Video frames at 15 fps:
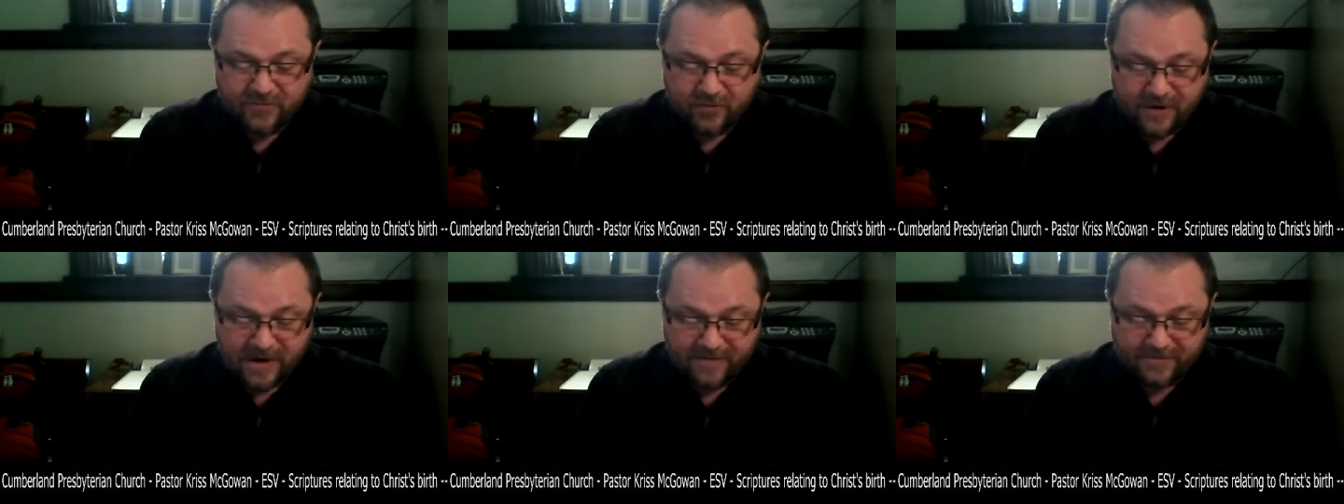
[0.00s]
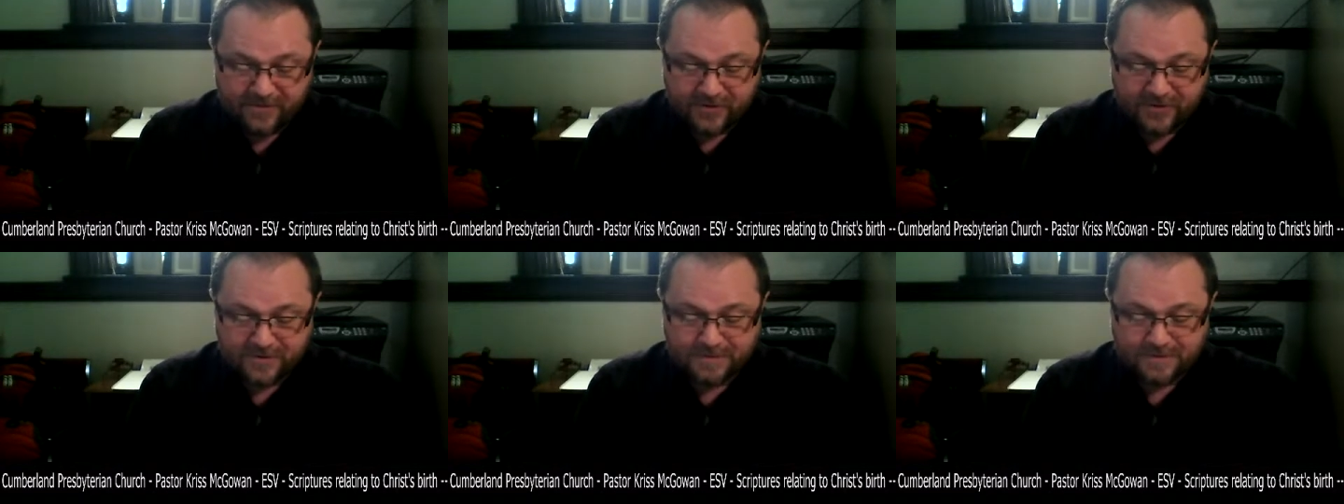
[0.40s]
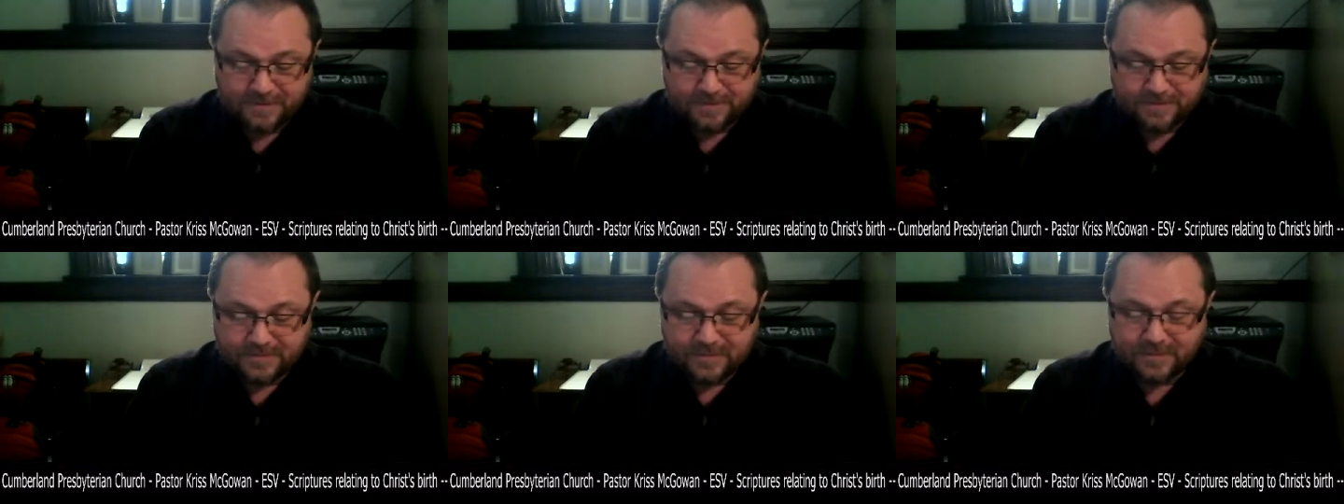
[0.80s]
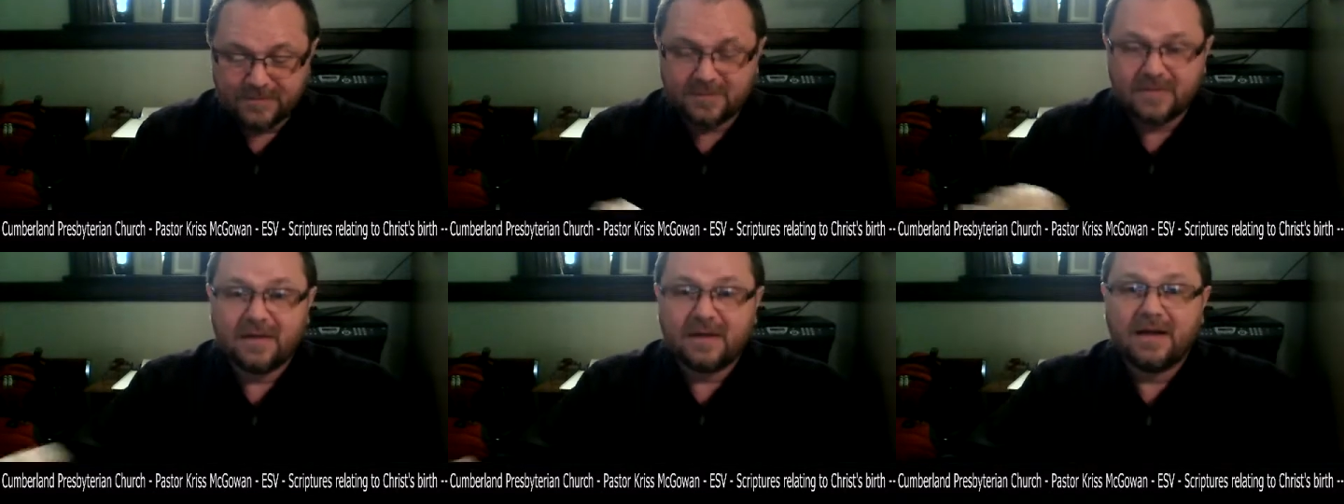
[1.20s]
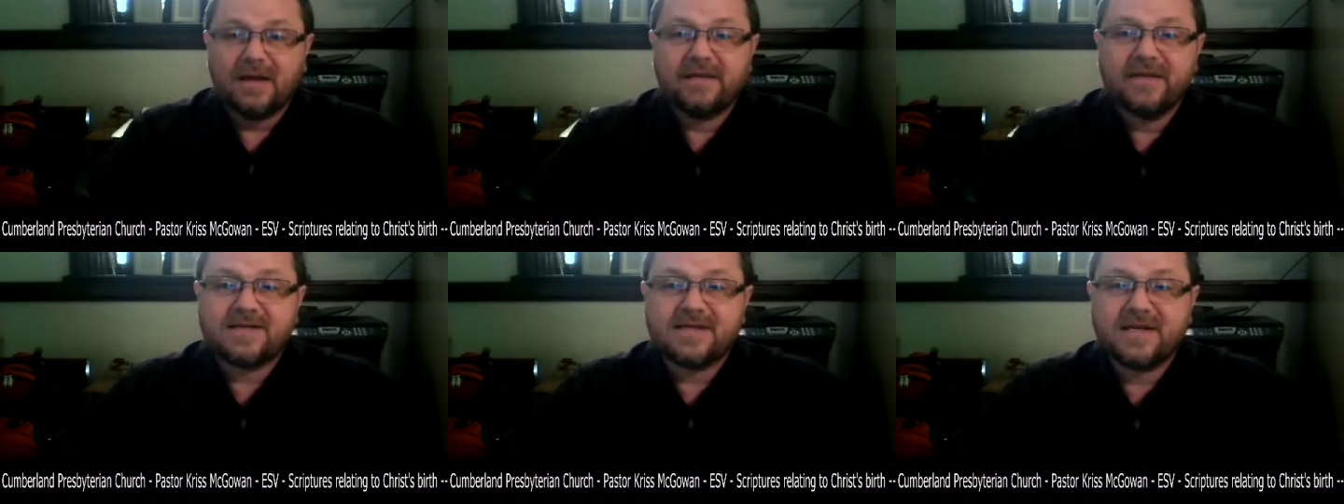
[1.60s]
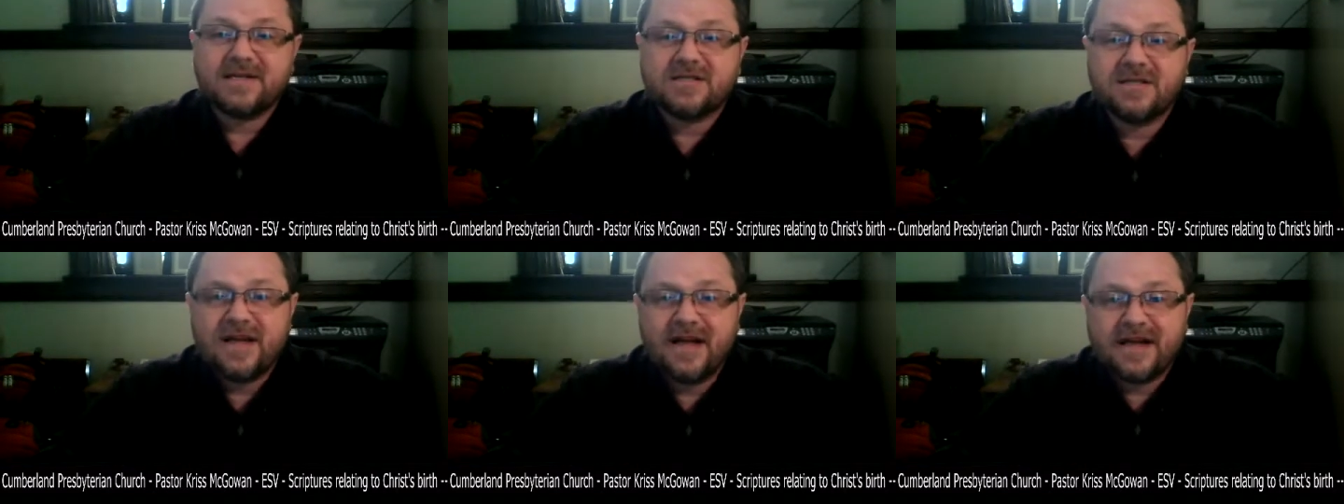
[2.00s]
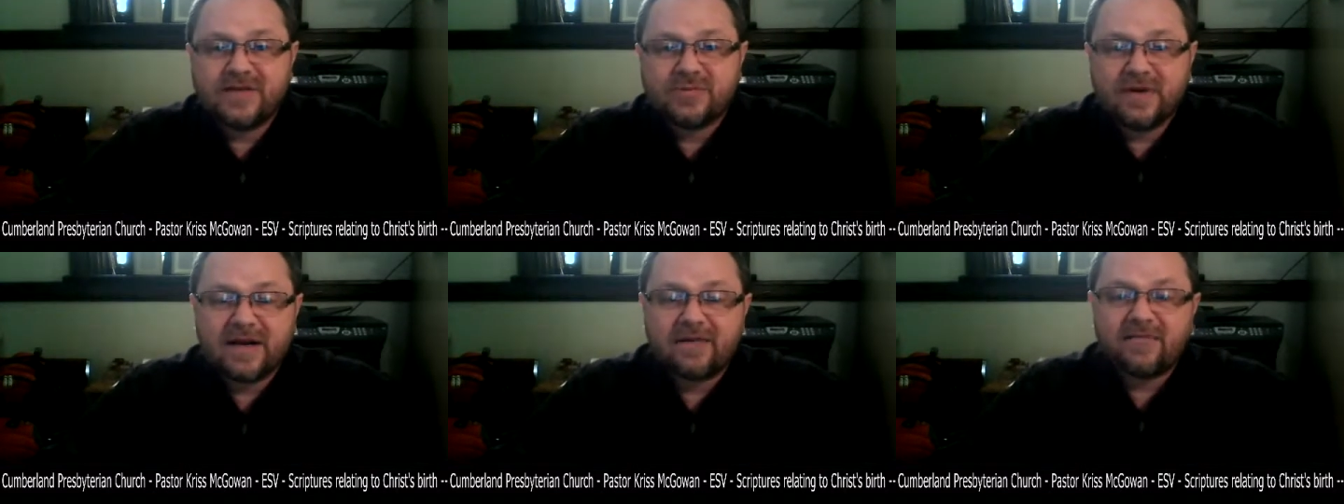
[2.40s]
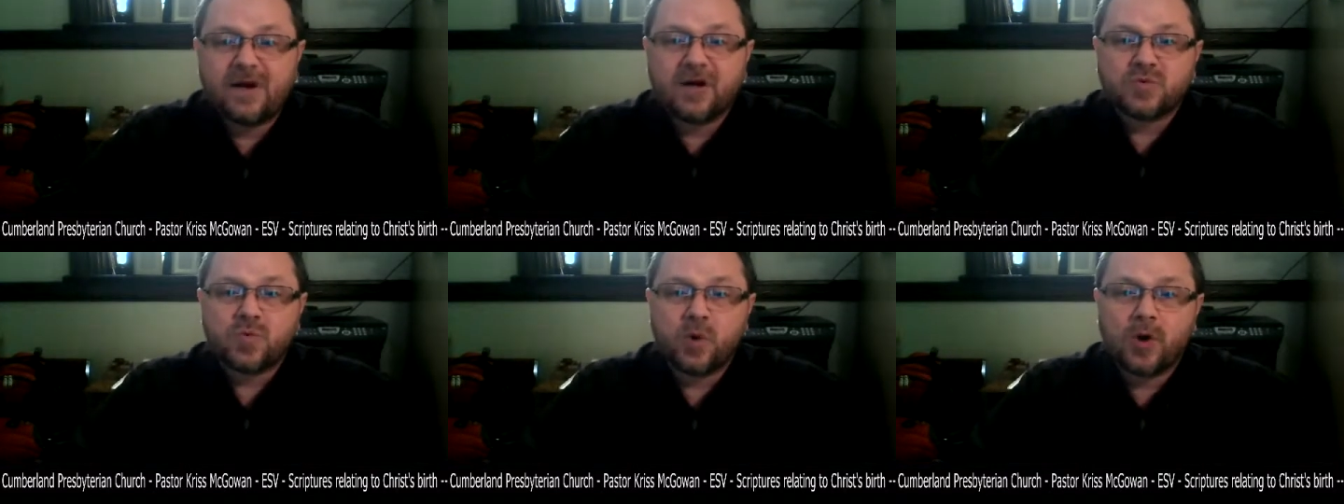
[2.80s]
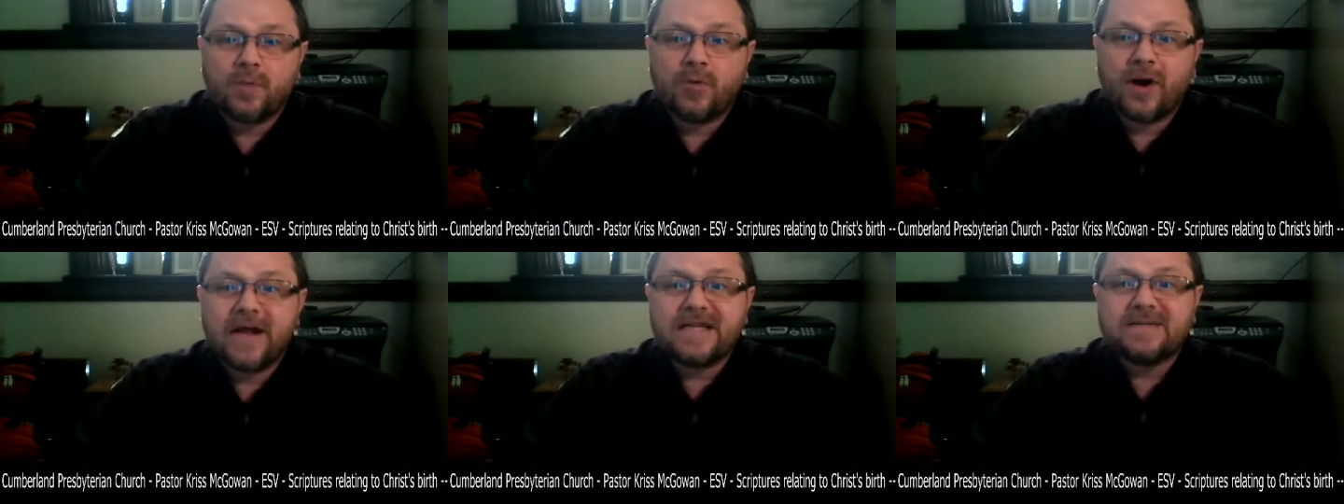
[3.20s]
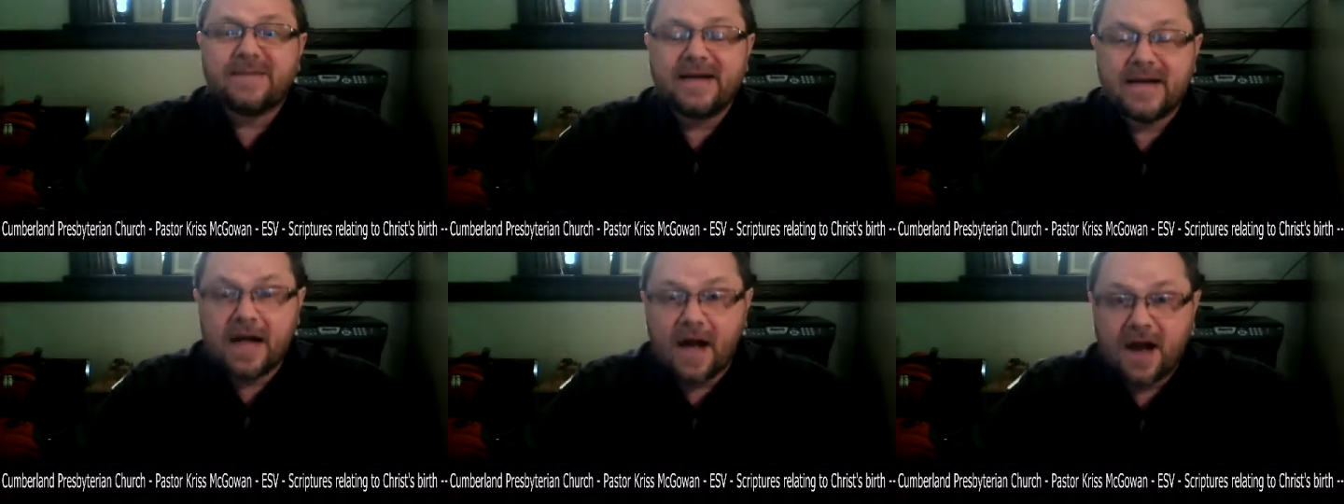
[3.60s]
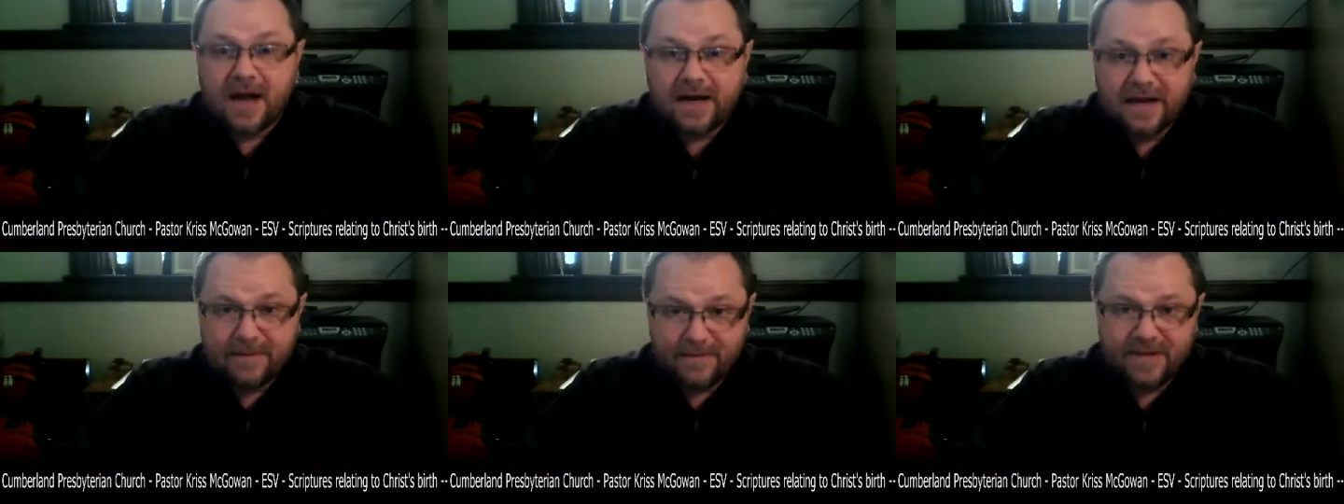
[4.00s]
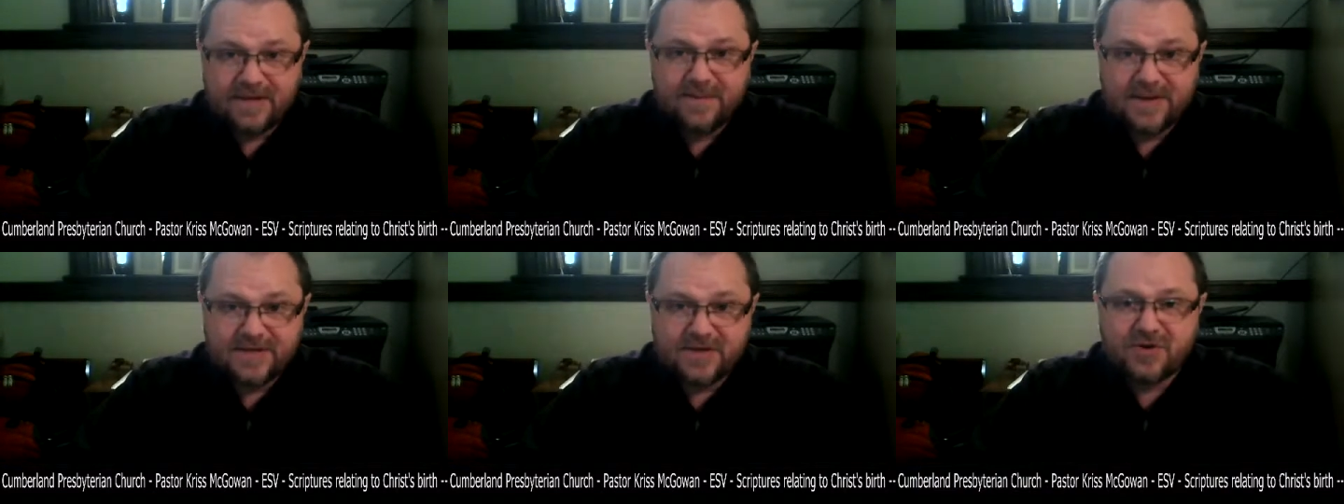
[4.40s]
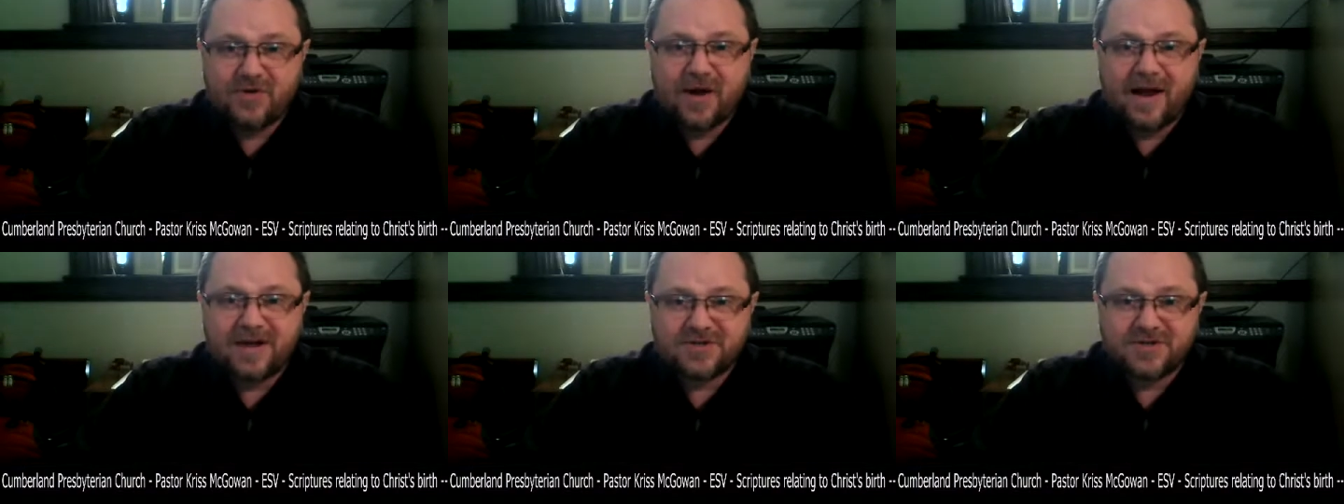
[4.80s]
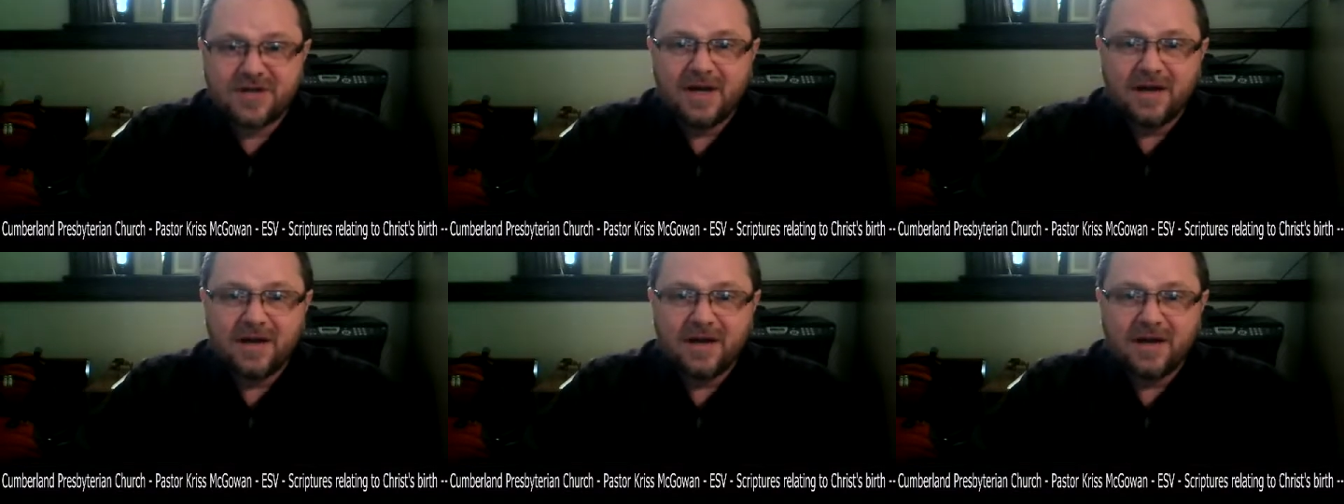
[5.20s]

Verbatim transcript: forever. This ends today's reading of God's Word. Praise be to God, and may the peace of Christ